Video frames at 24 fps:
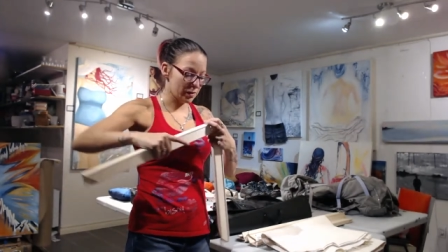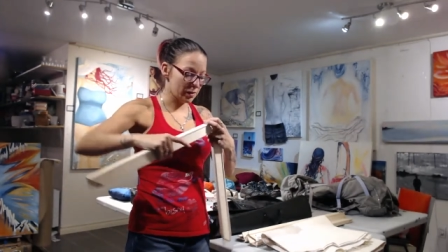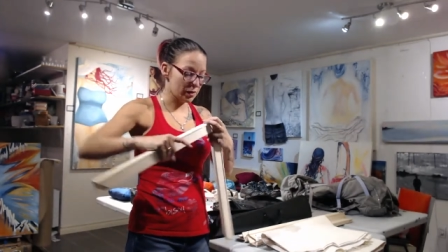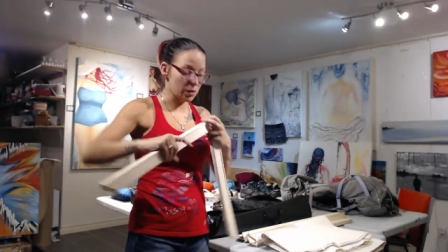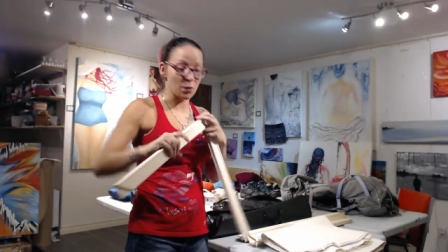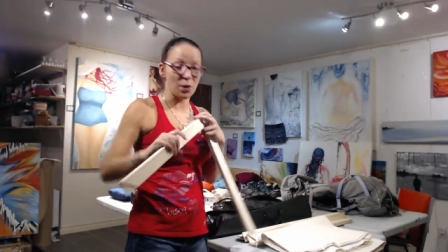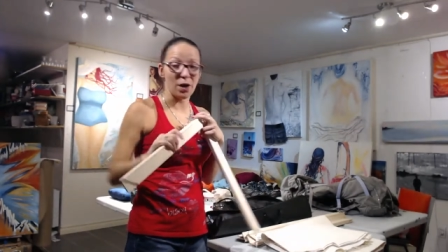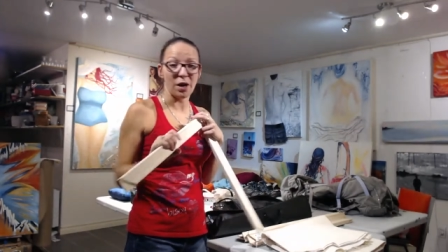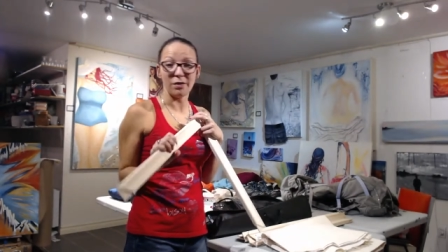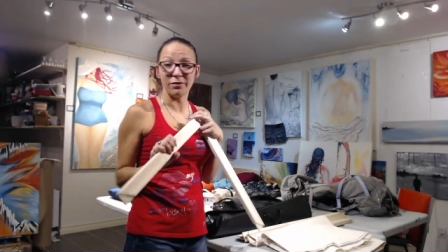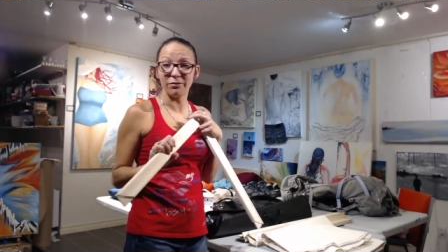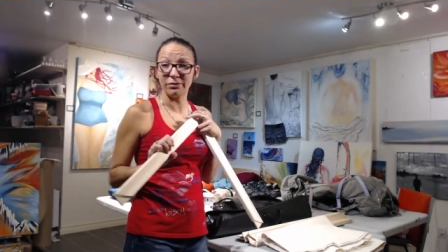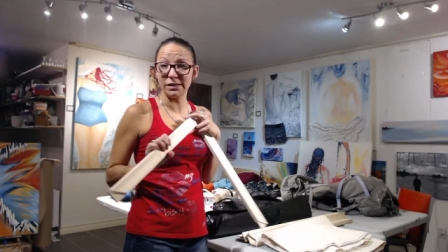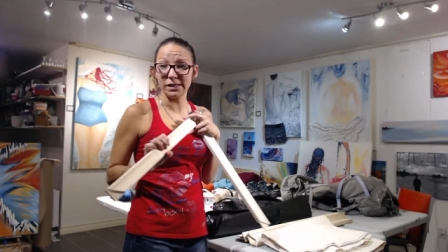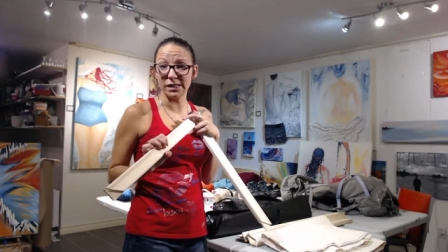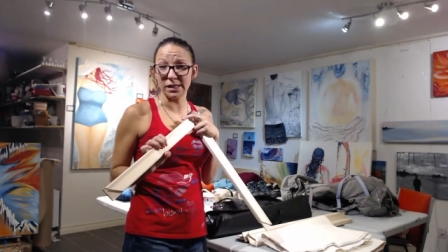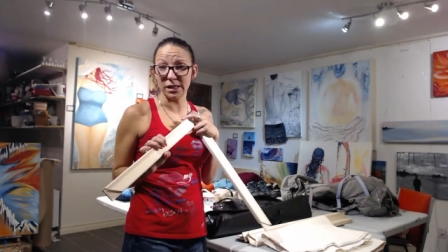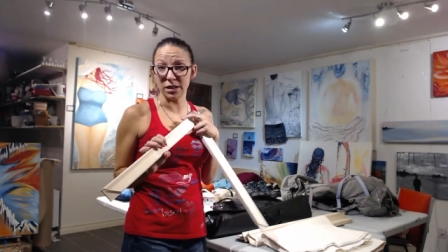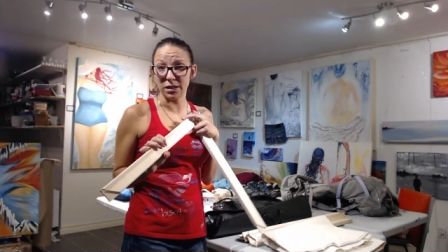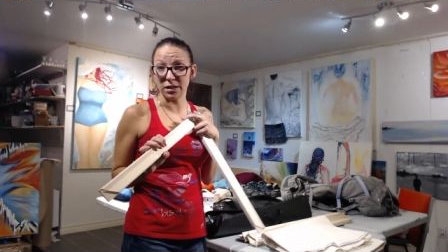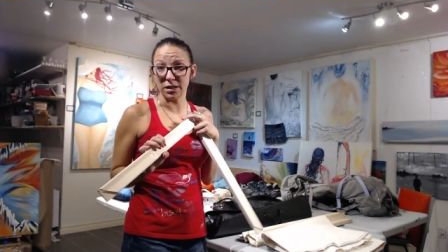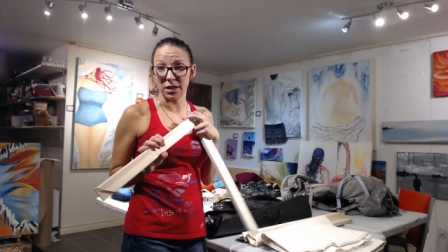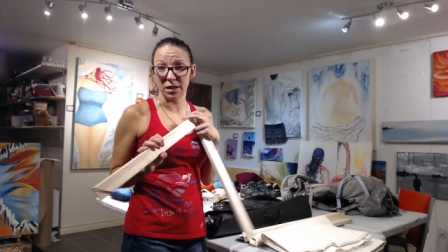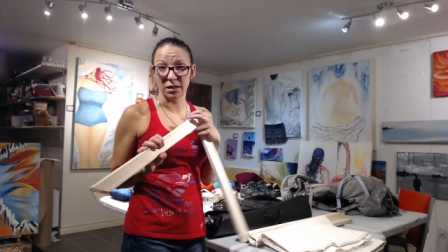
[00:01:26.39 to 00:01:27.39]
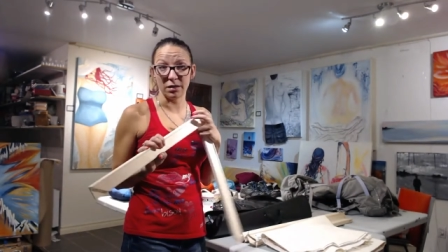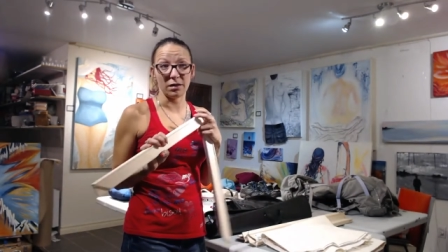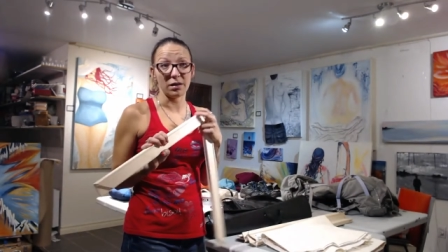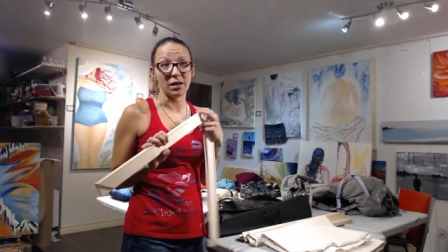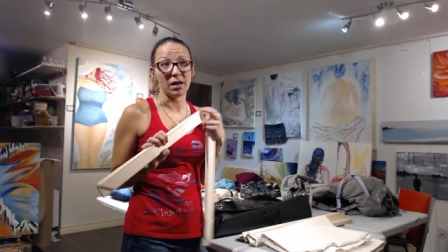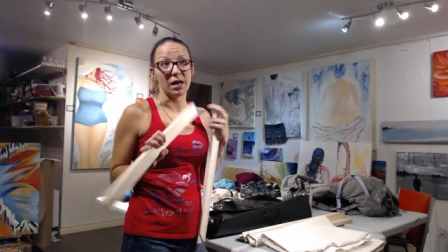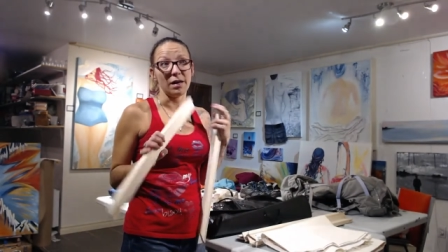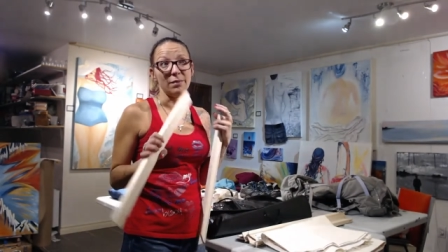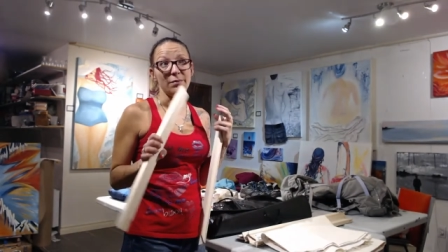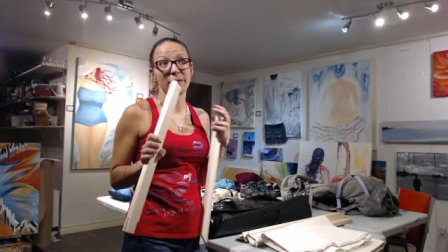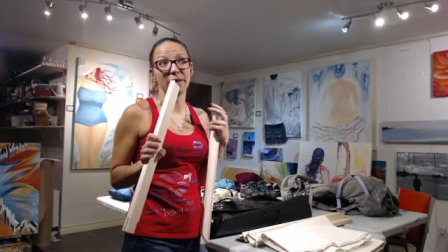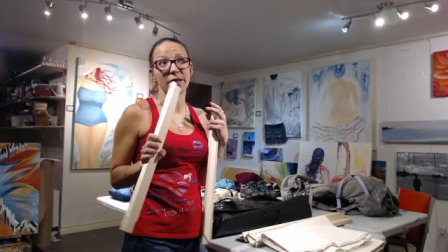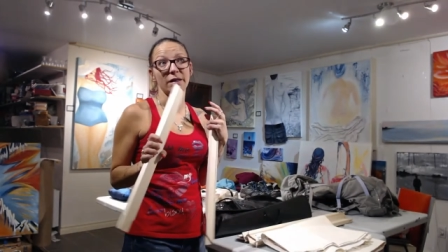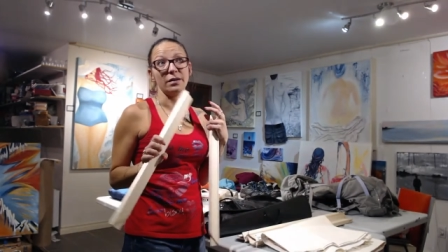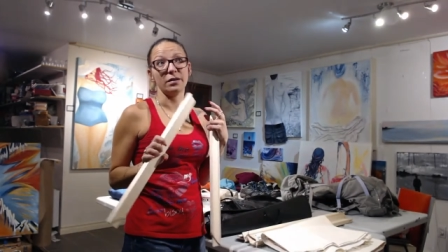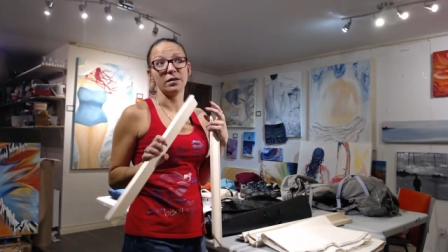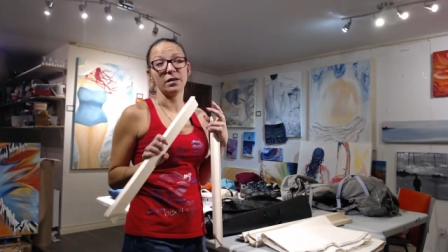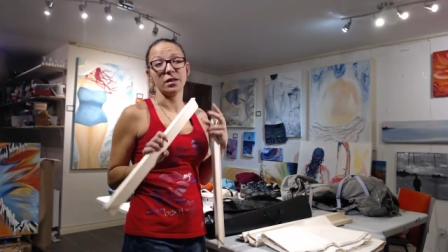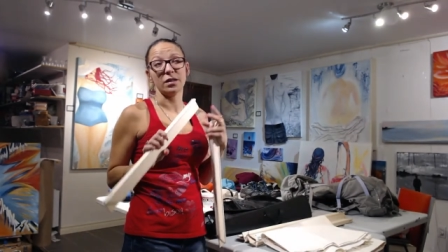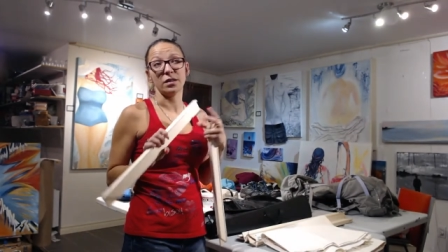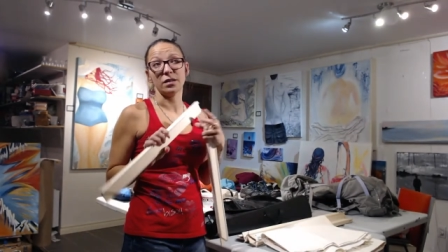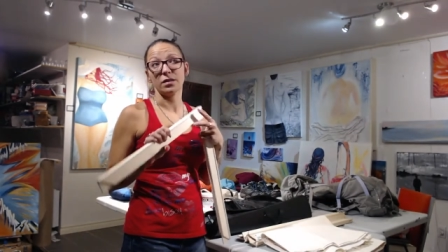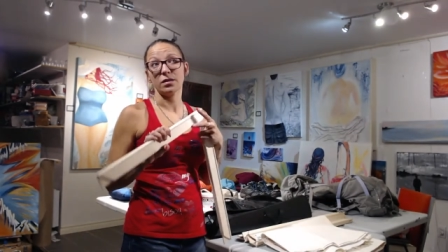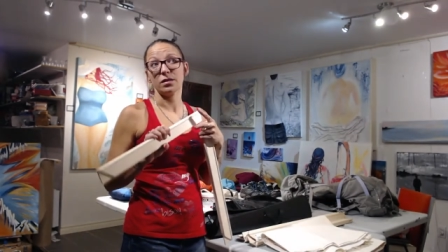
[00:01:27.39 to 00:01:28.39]
So I was thinking I
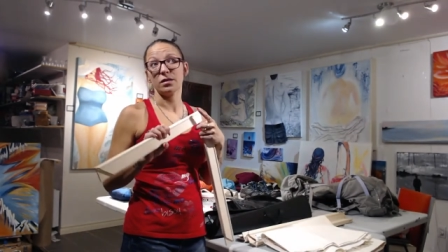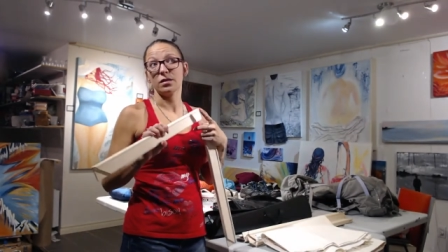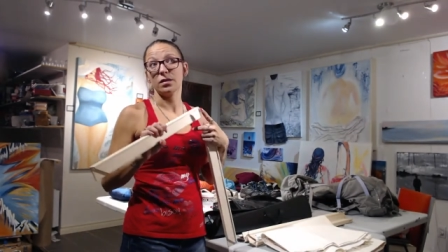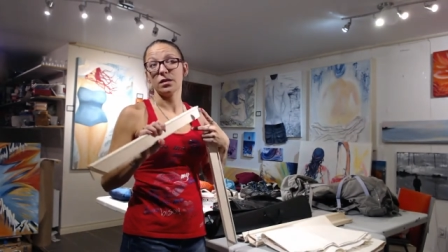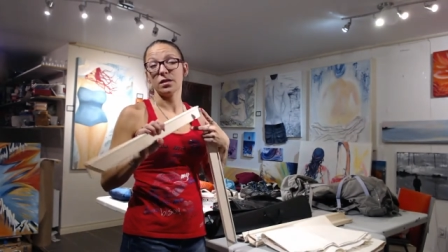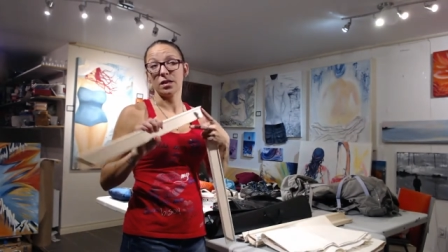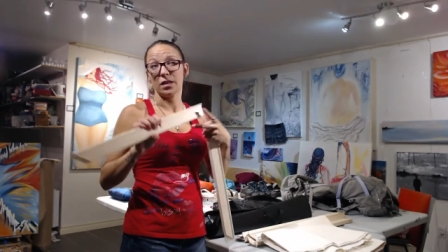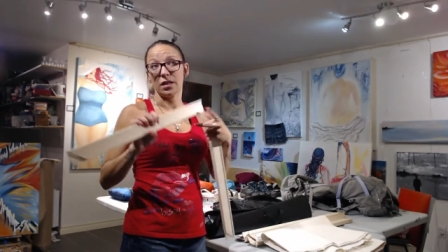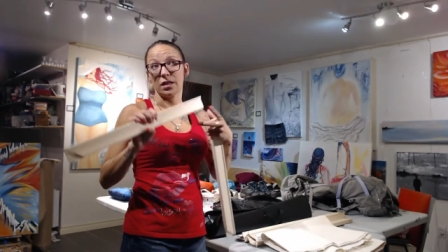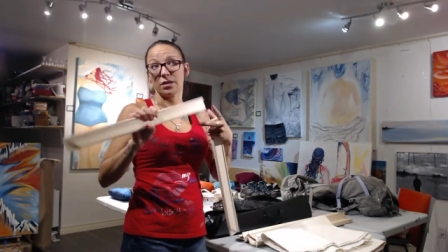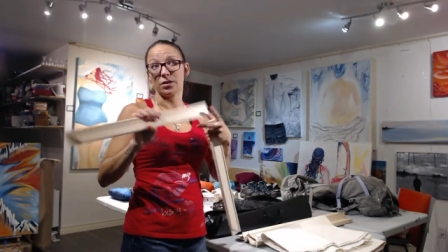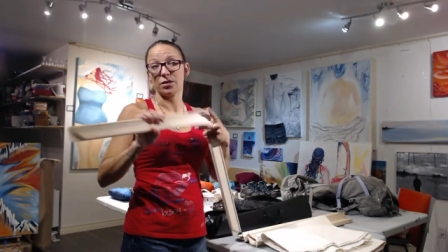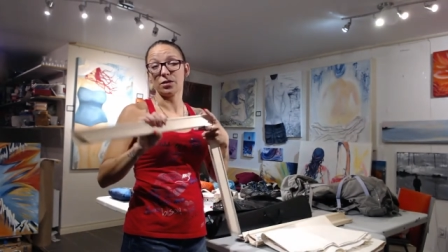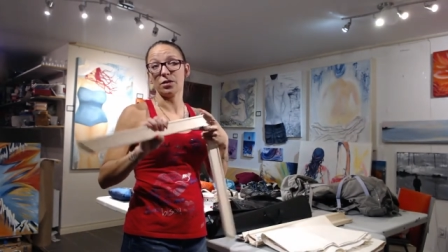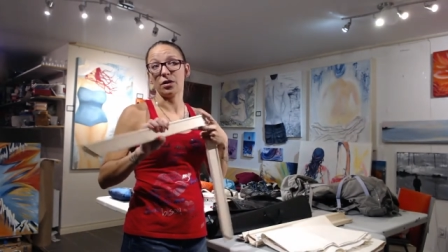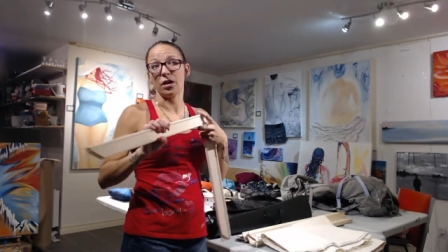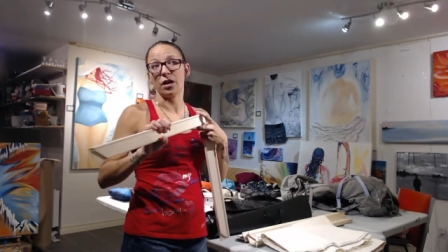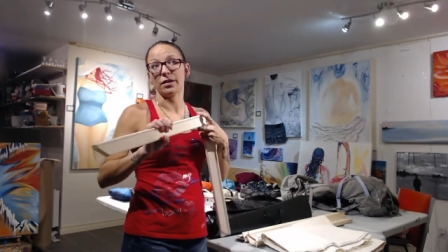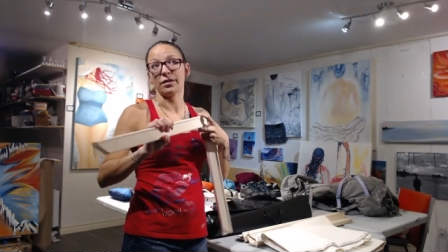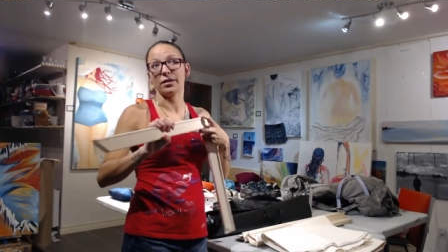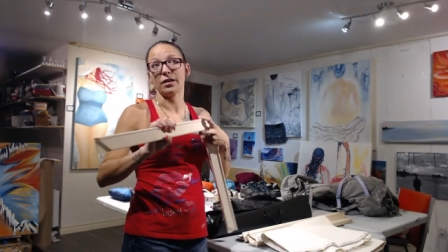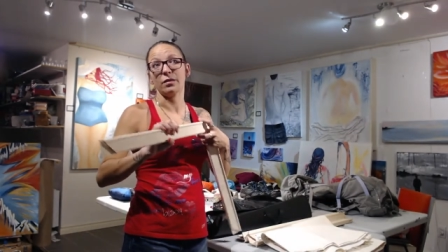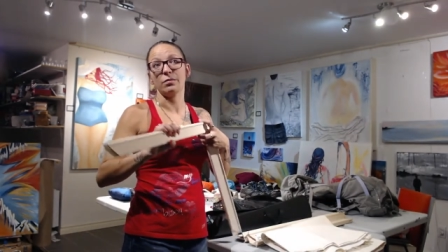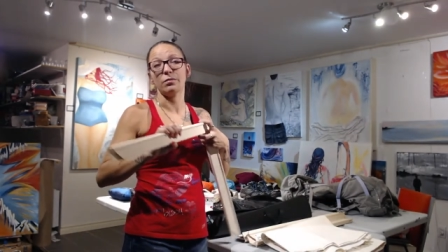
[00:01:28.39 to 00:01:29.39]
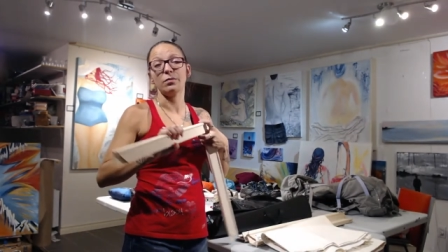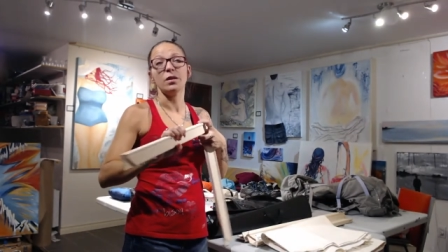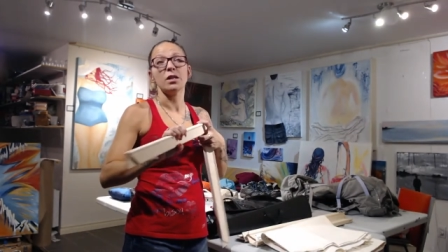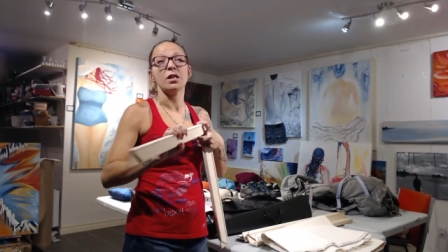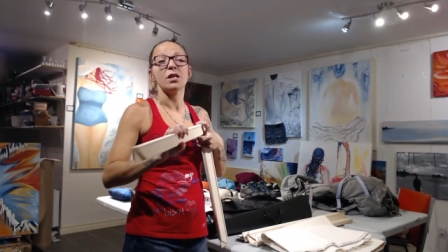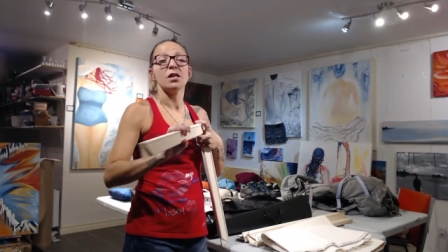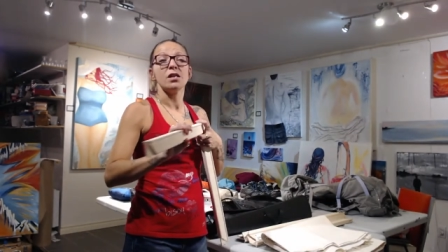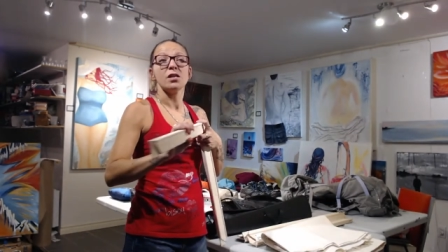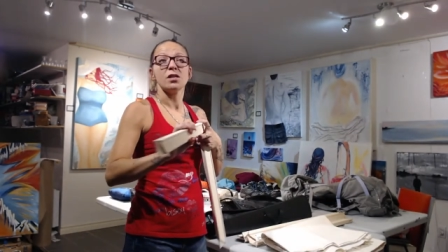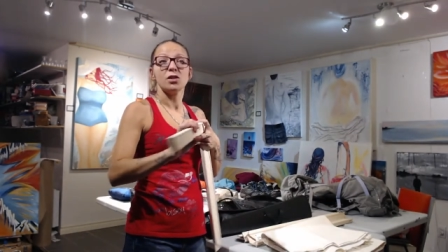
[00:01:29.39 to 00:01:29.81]
might interlock them,